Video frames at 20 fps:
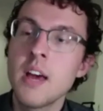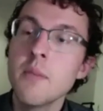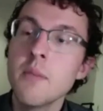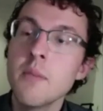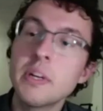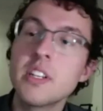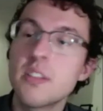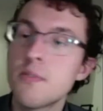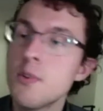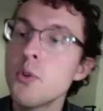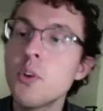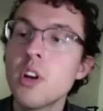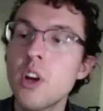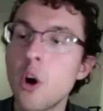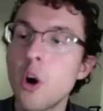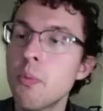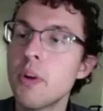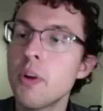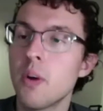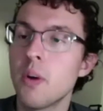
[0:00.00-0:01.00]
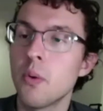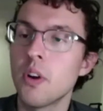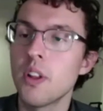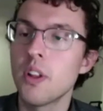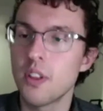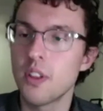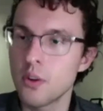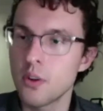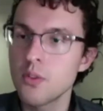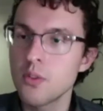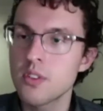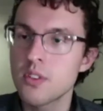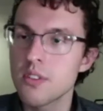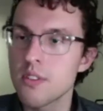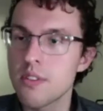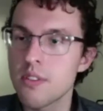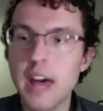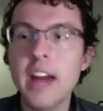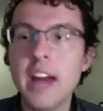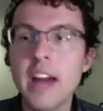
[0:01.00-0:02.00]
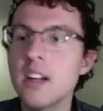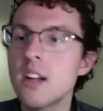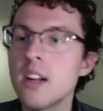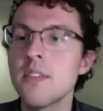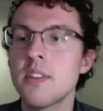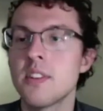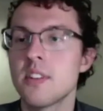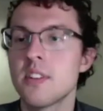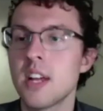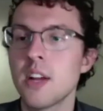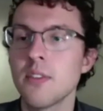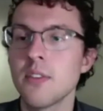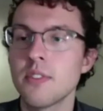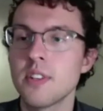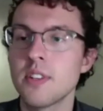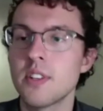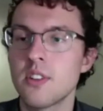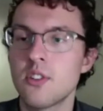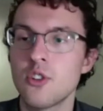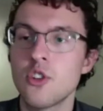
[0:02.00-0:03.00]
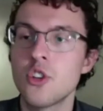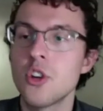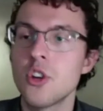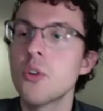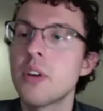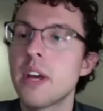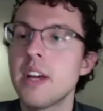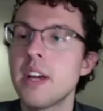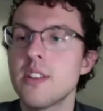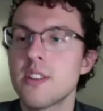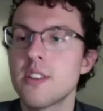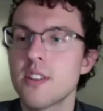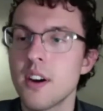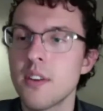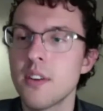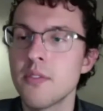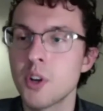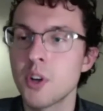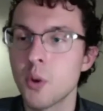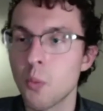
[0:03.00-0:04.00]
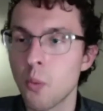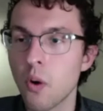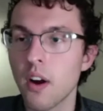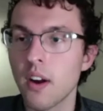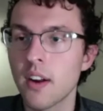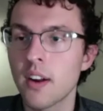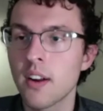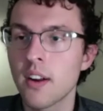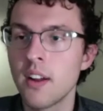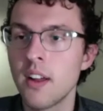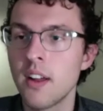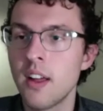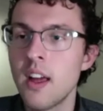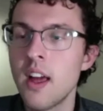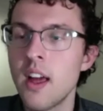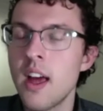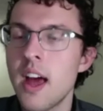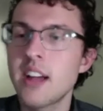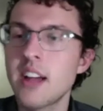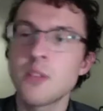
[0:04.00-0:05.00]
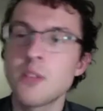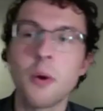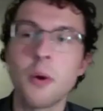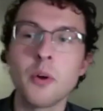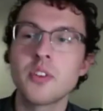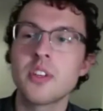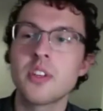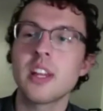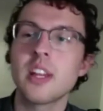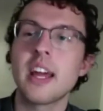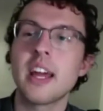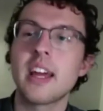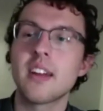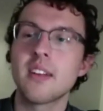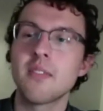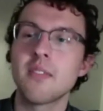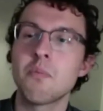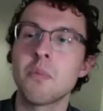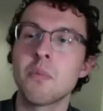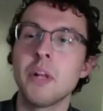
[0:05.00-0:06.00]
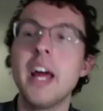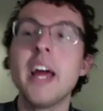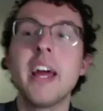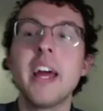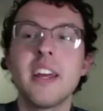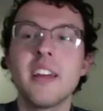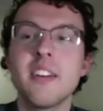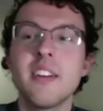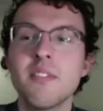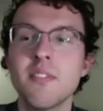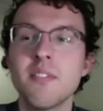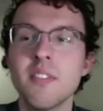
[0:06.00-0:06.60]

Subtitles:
Because if you can open at one of those, that in of itself is such a showcase of your work, as opposed to like playing in